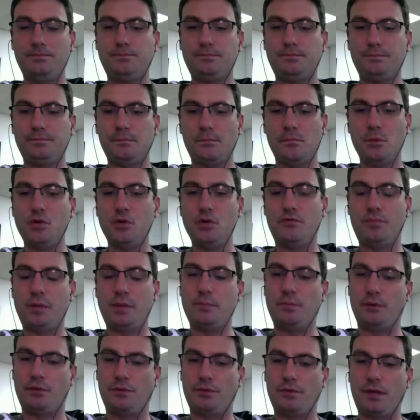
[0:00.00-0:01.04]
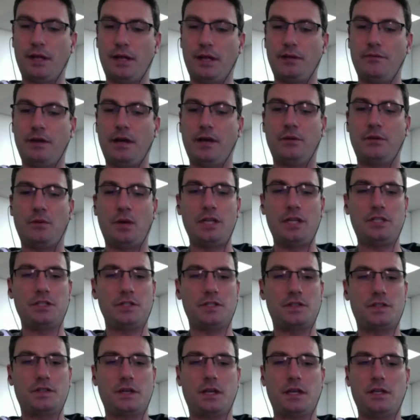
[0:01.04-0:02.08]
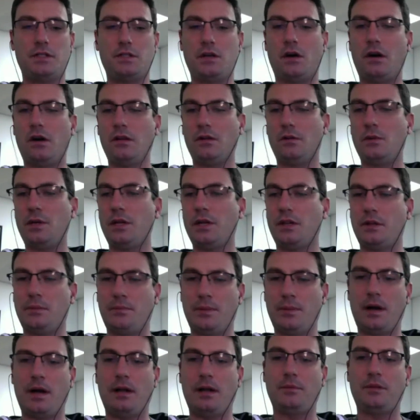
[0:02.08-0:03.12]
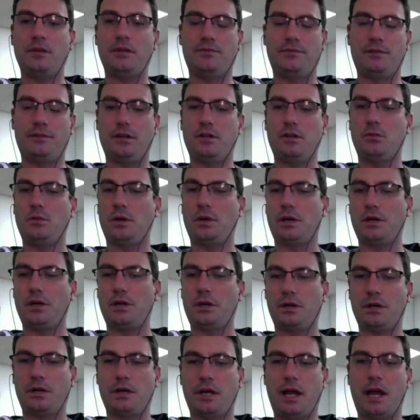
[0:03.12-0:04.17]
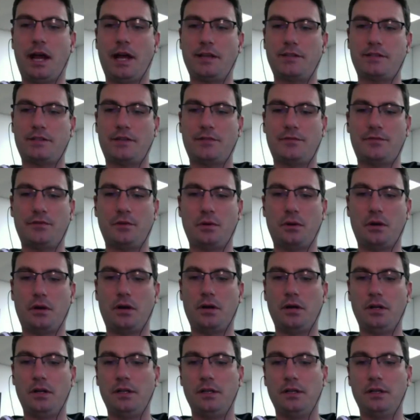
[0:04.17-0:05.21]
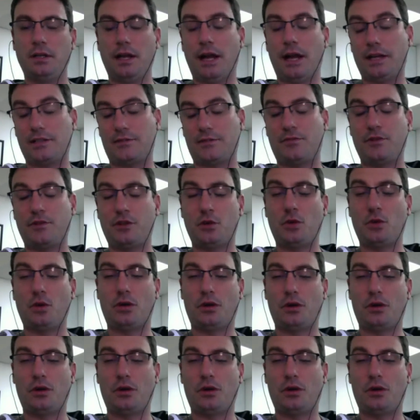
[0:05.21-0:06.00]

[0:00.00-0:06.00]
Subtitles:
move people through that evaluation stage, all the way to the bottom of the funnel, where you're going to ask for the order.